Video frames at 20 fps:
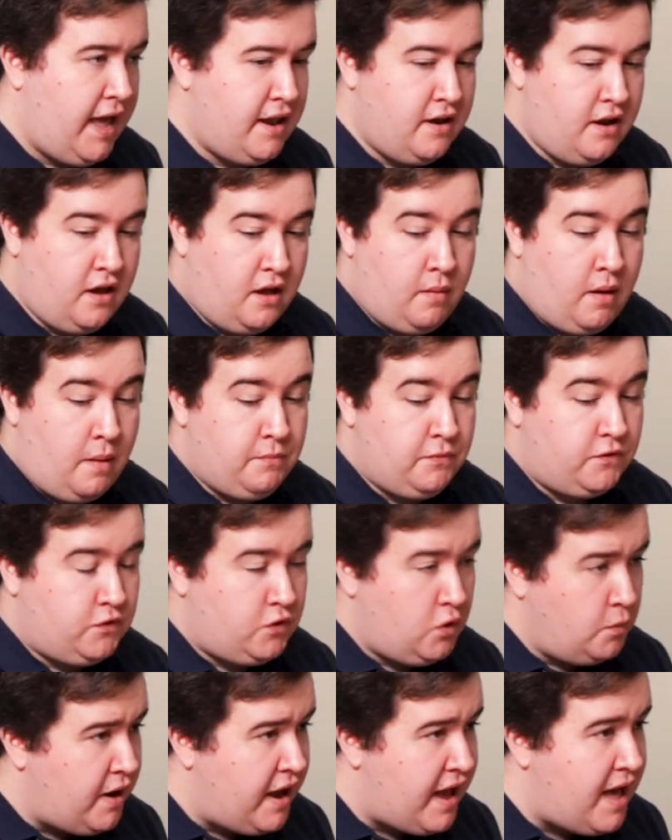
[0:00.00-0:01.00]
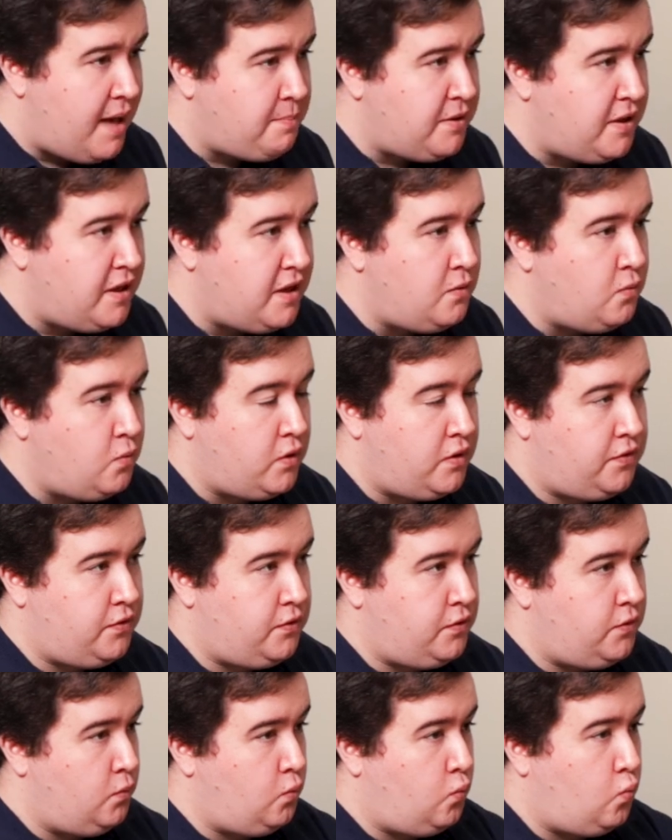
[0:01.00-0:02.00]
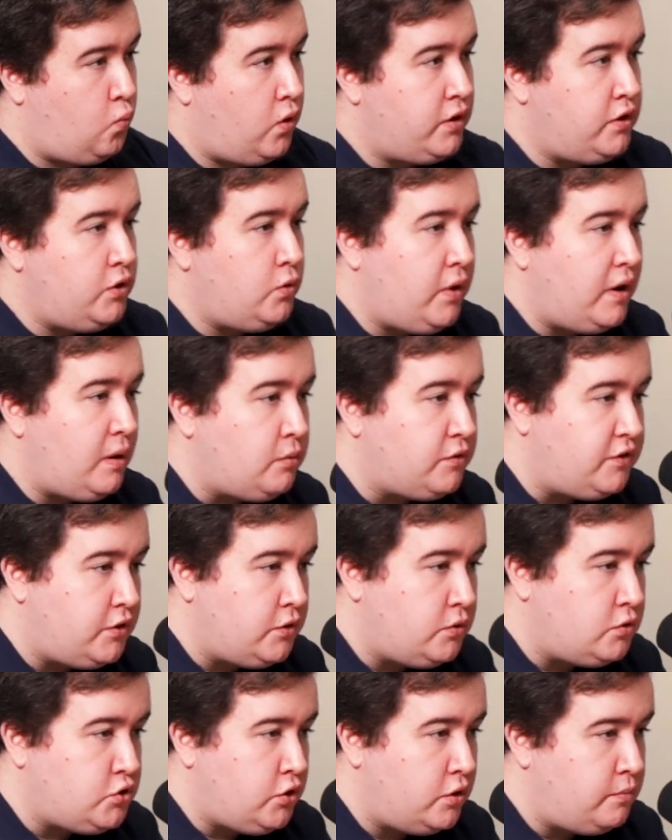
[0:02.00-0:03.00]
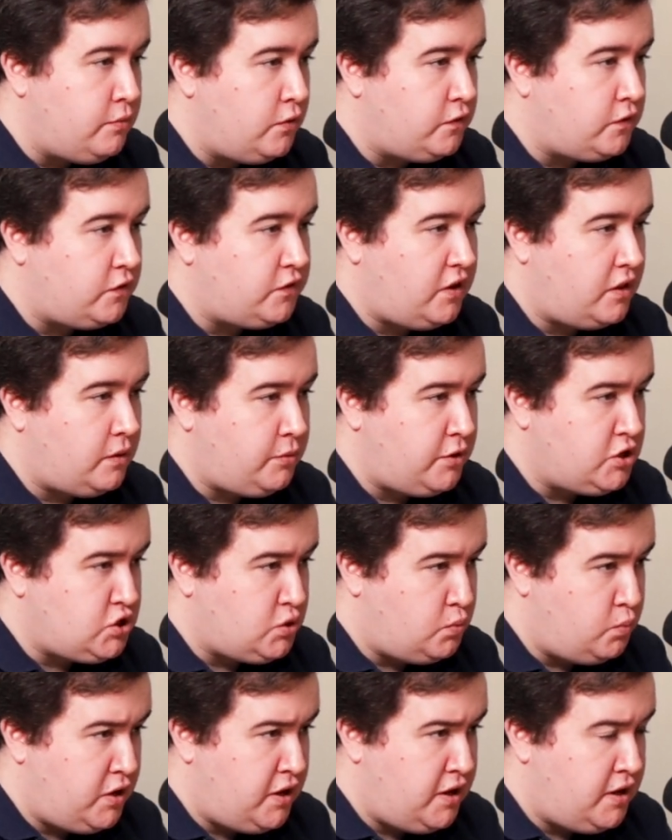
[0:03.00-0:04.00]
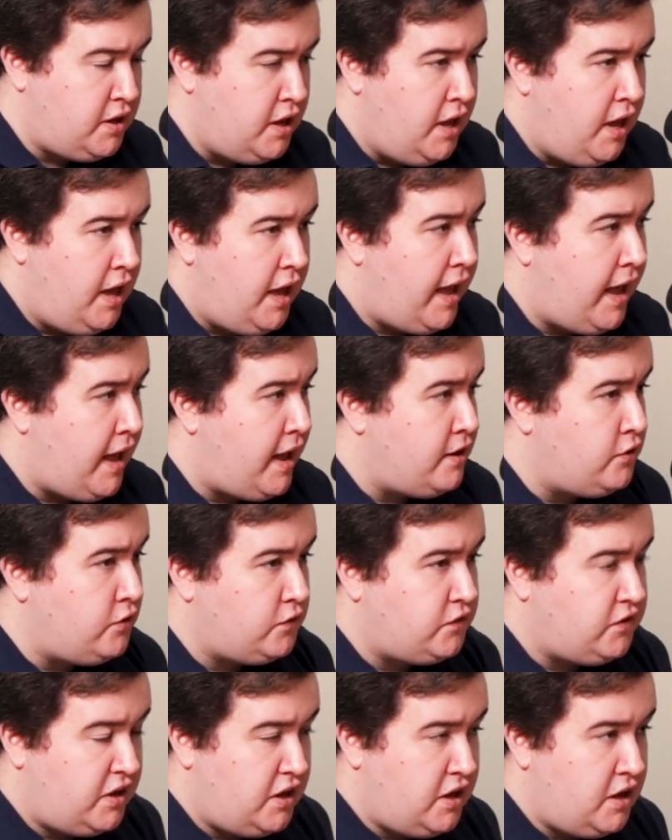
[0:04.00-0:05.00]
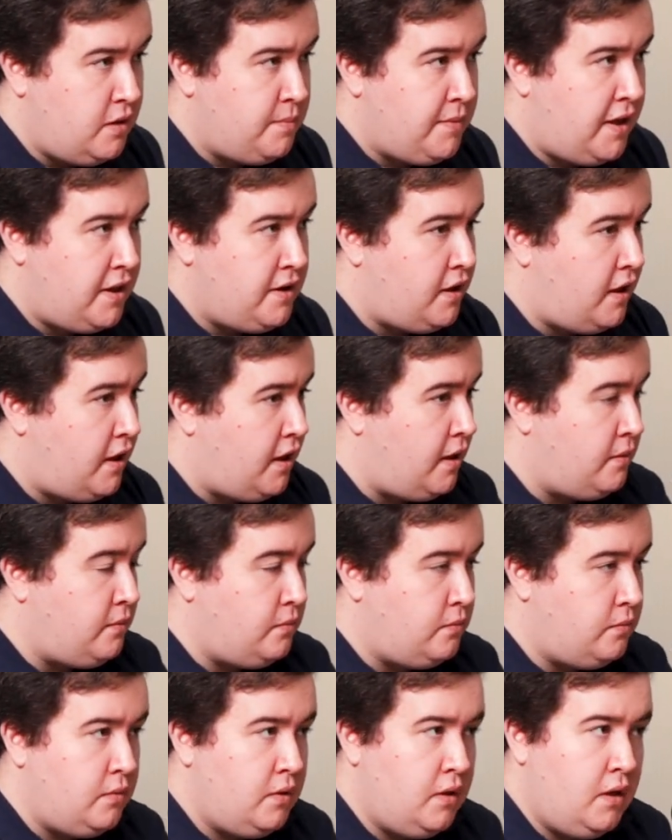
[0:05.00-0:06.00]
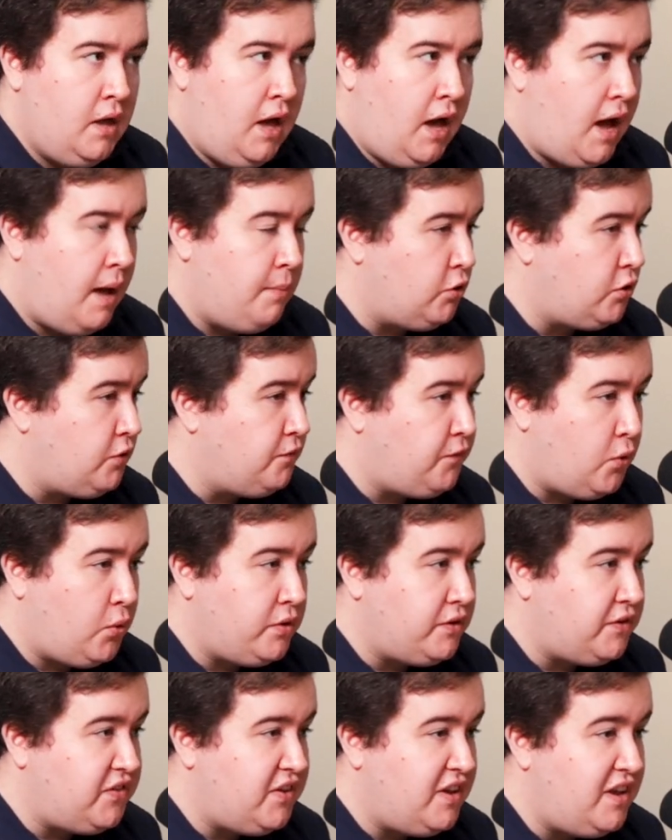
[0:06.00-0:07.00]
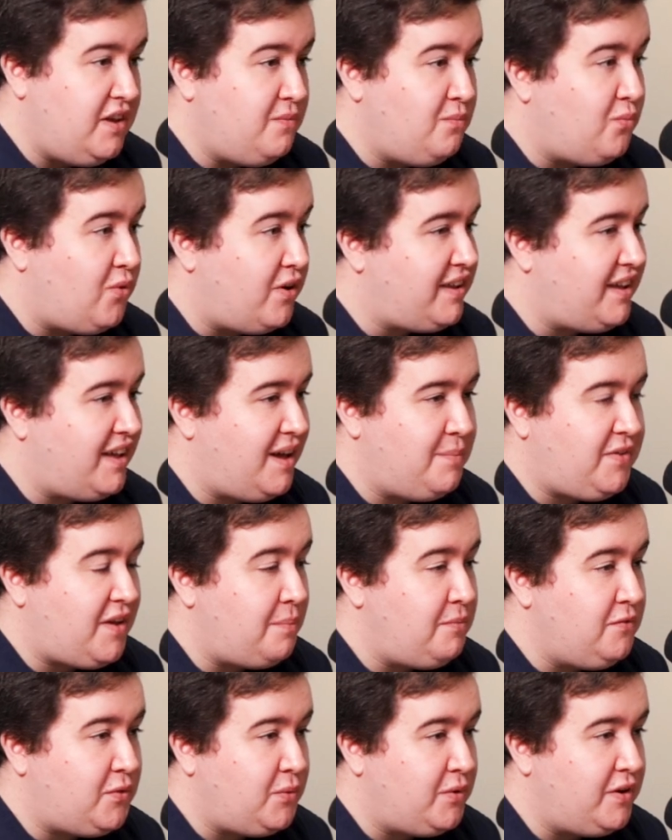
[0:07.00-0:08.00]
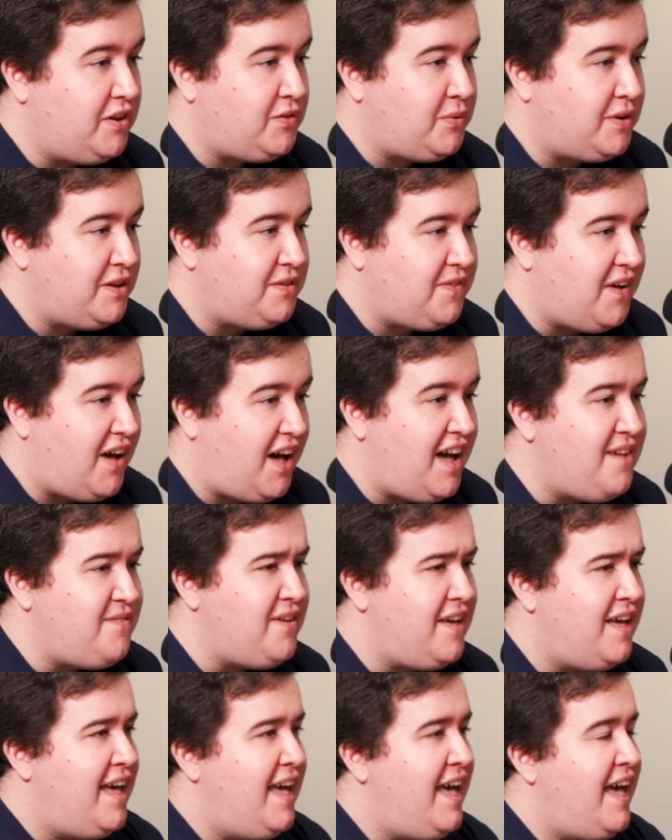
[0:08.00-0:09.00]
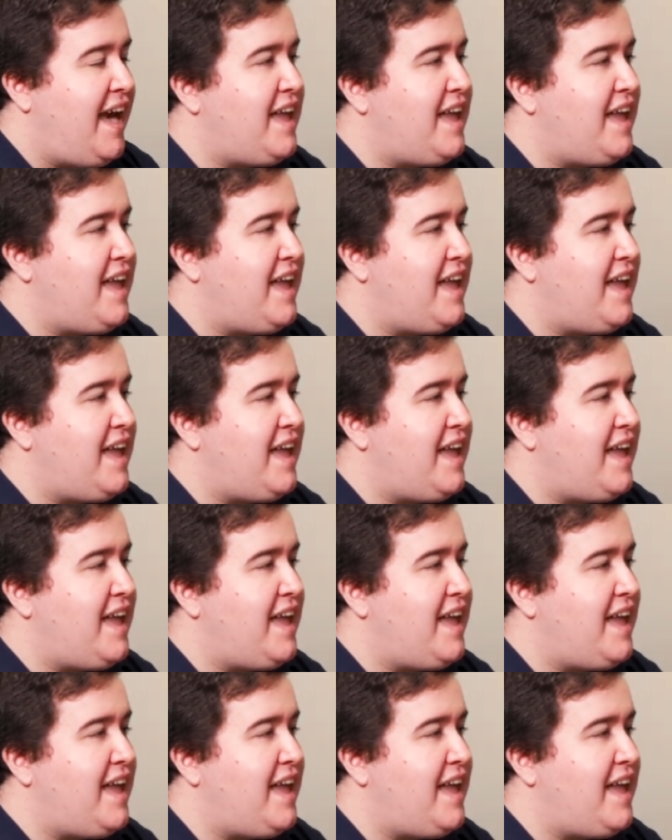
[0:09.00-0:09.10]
And I'm super happy with what you were able to do during Music Celebration Week and your team. And I'm looking forward to seeing what comes up in 2025.